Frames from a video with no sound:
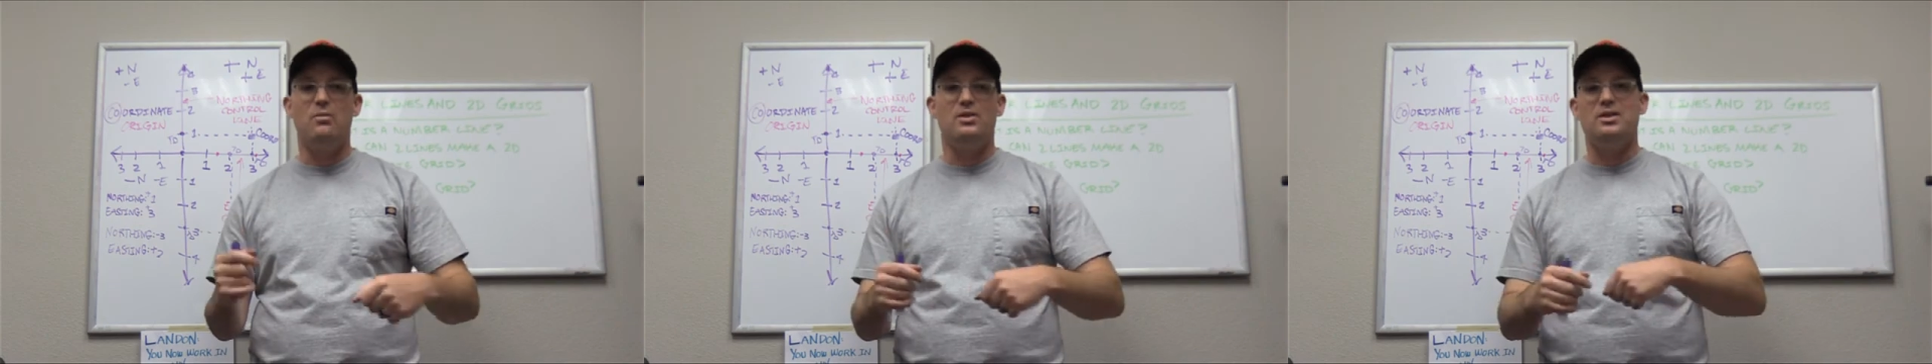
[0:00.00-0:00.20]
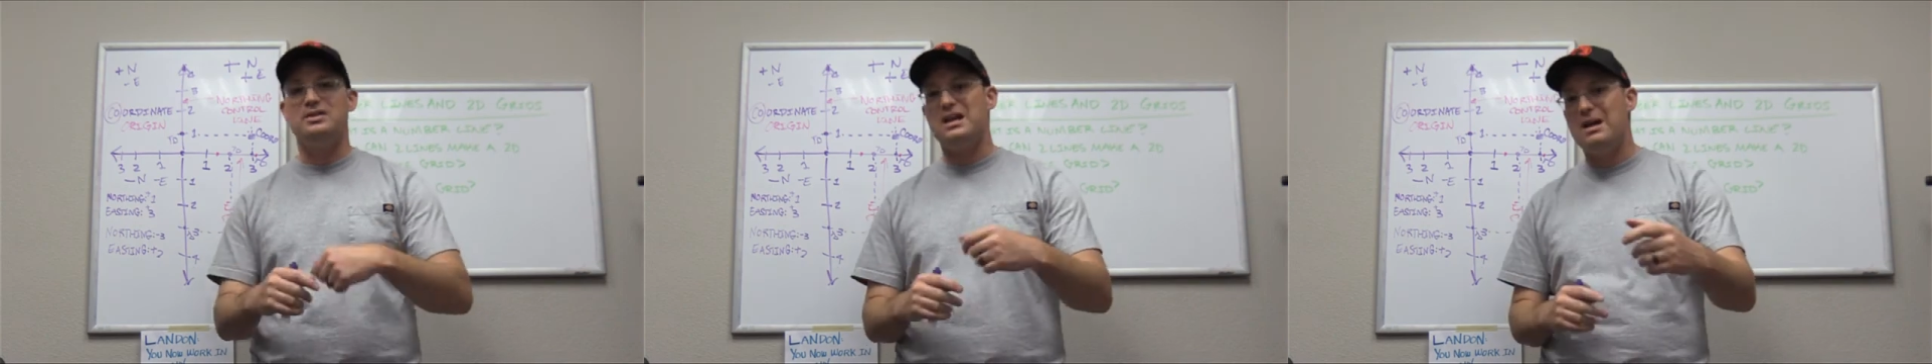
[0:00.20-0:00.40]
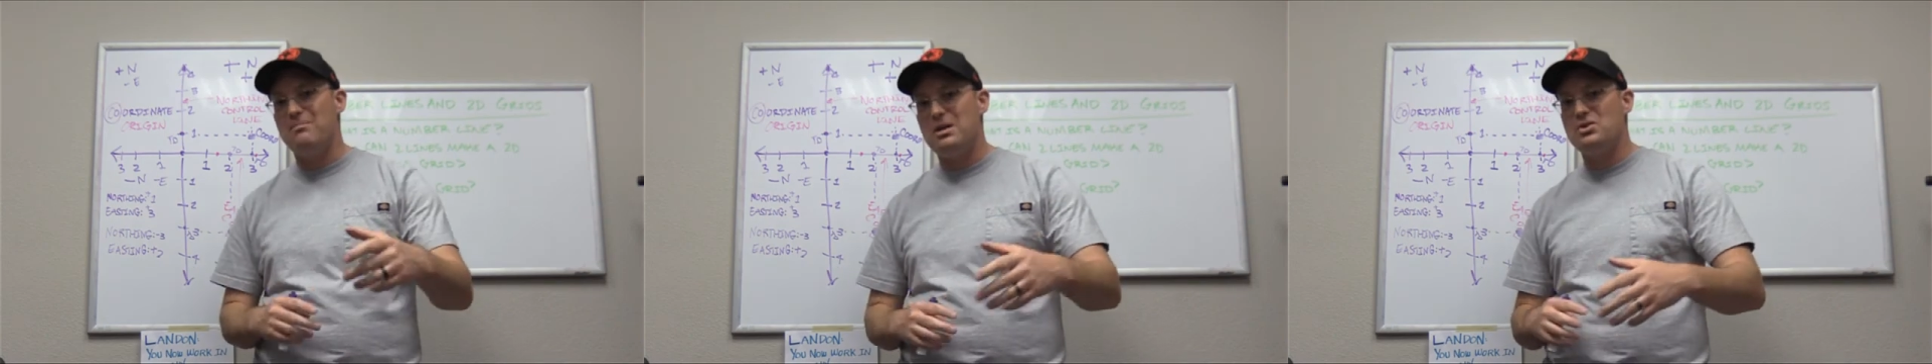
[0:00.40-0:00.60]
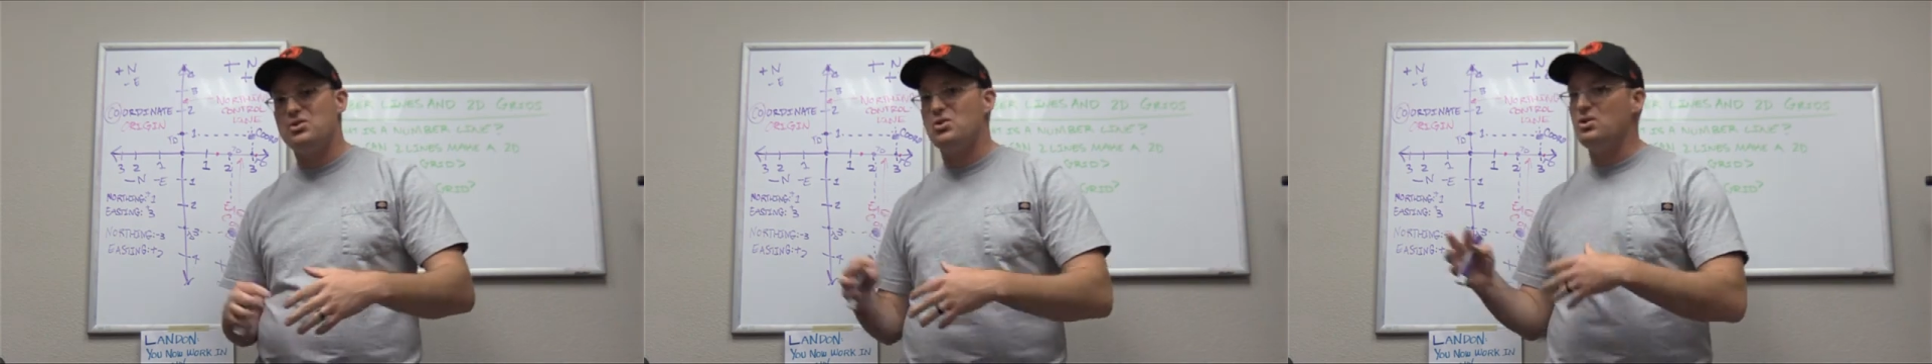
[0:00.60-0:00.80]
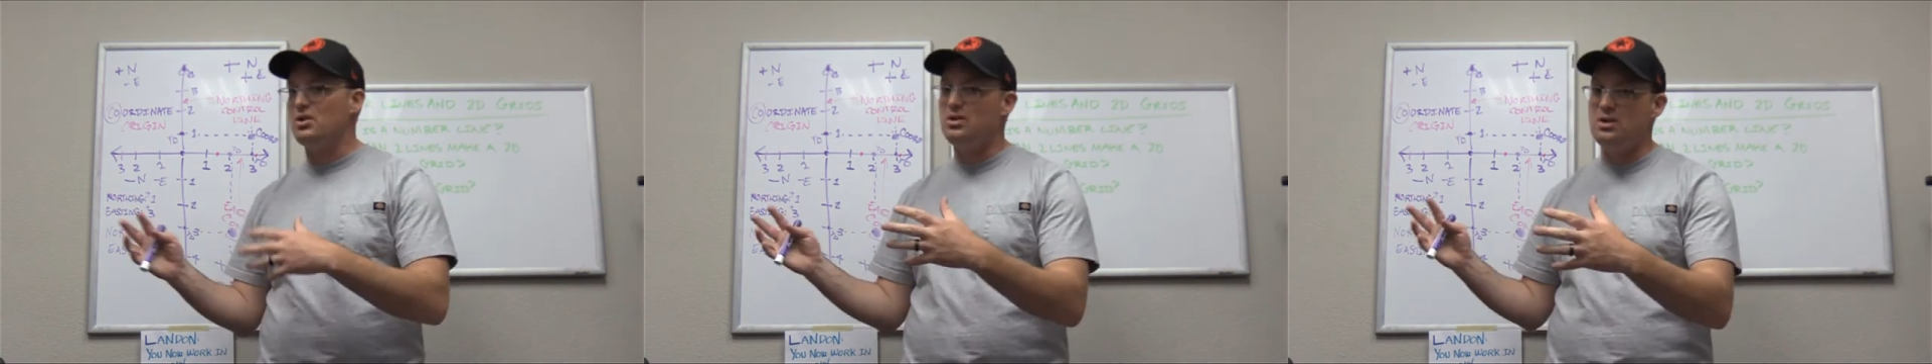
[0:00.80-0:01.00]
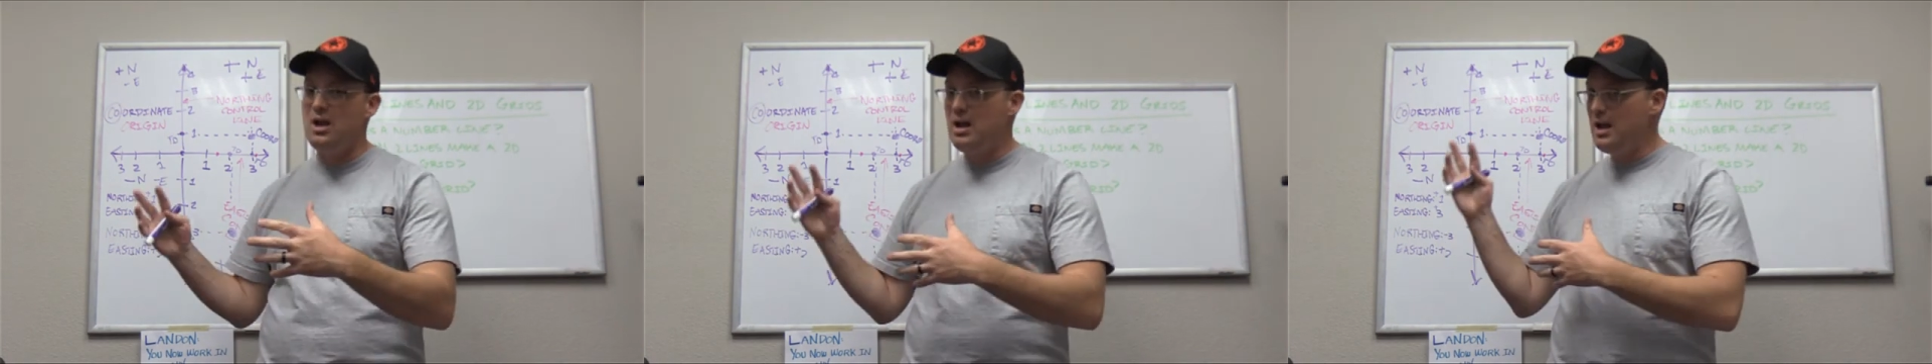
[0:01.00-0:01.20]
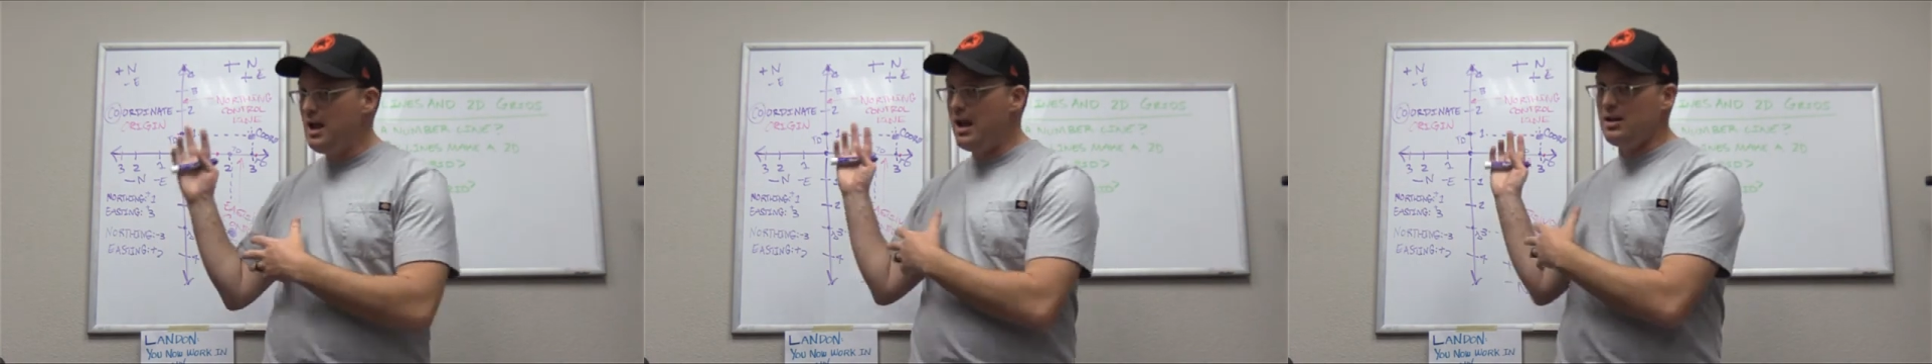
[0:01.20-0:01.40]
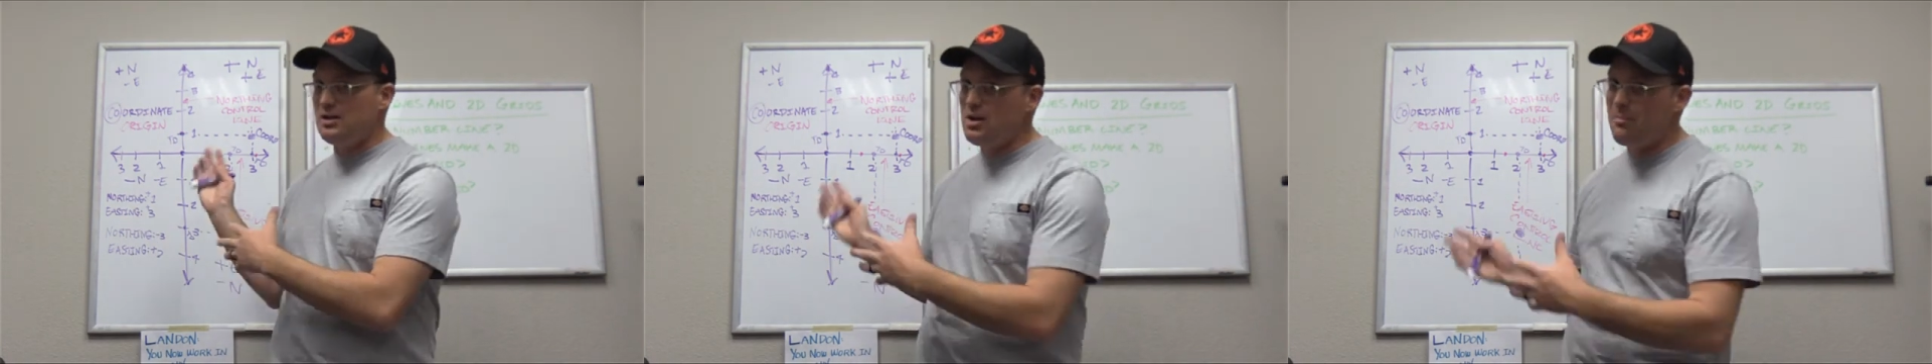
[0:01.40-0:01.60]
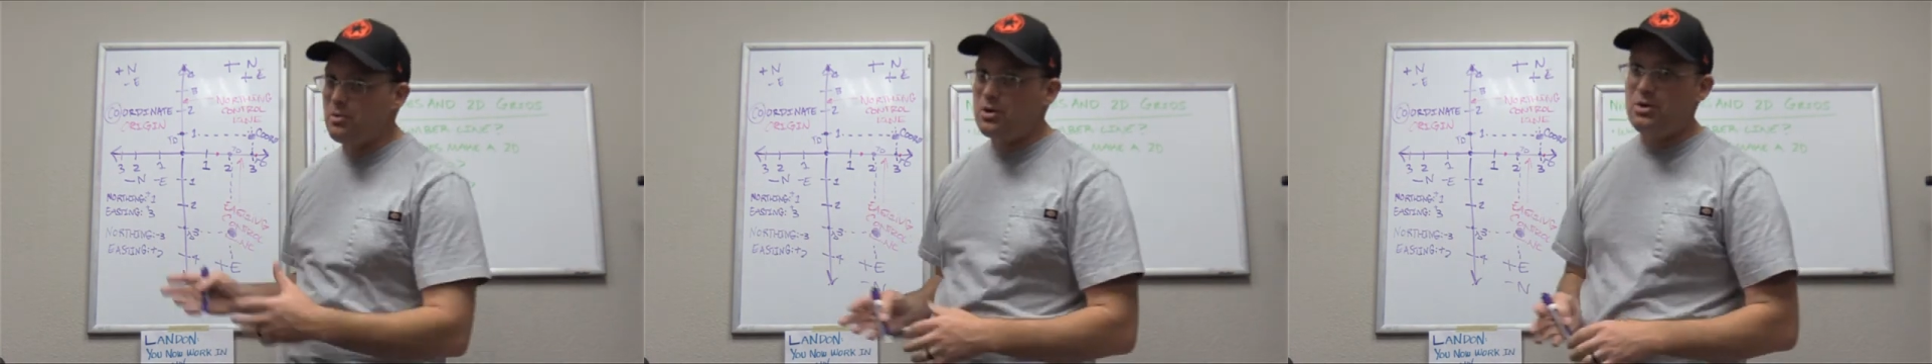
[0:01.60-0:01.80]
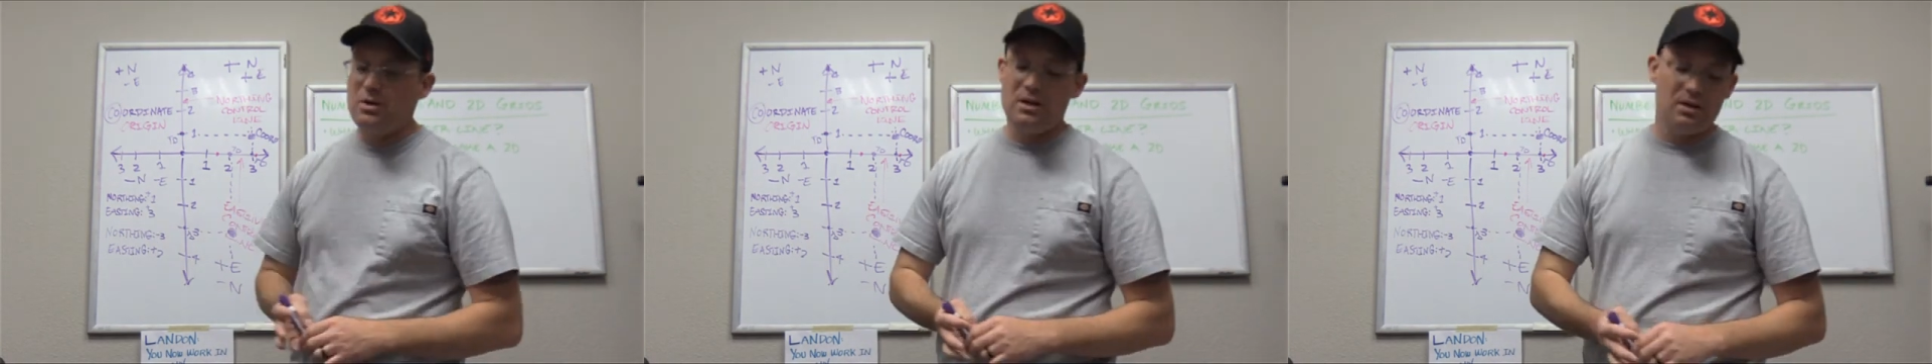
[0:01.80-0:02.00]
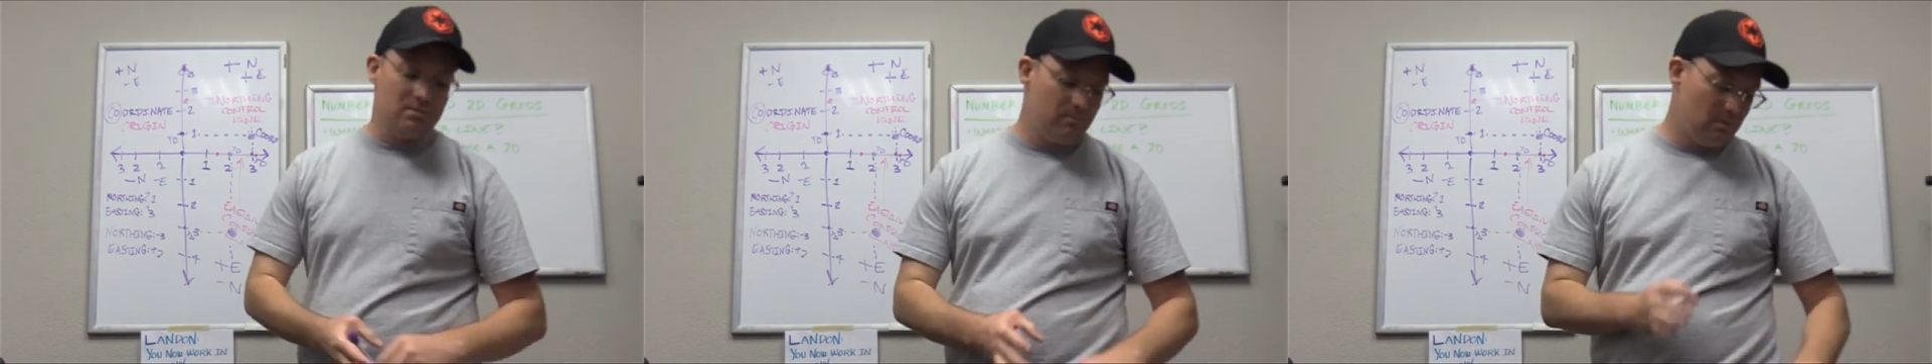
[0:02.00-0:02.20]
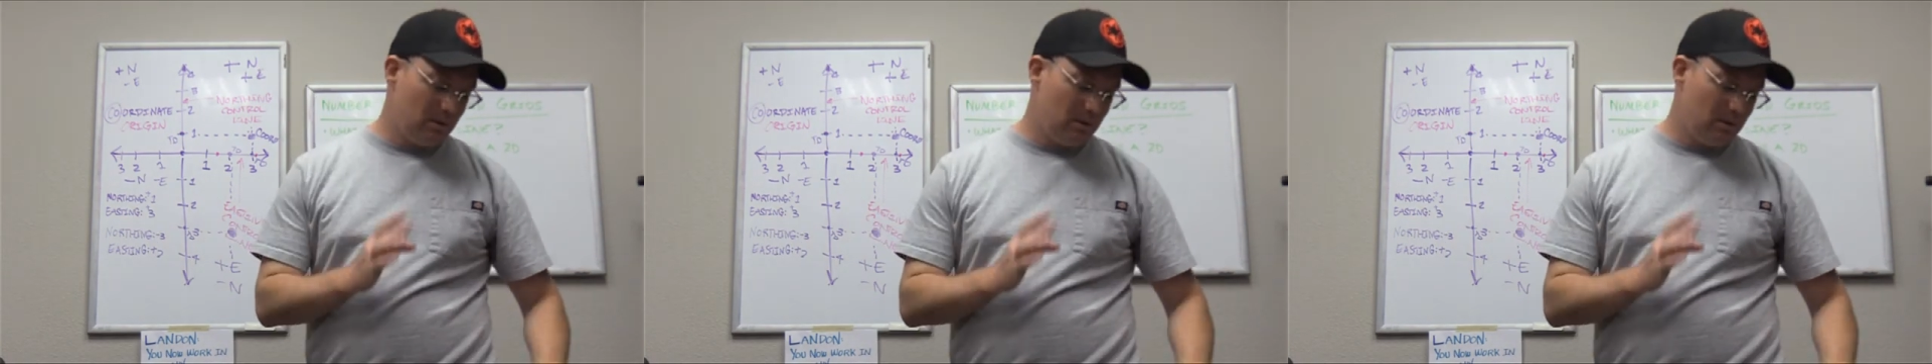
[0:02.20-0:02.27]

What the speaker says: a tape measure and a number grid.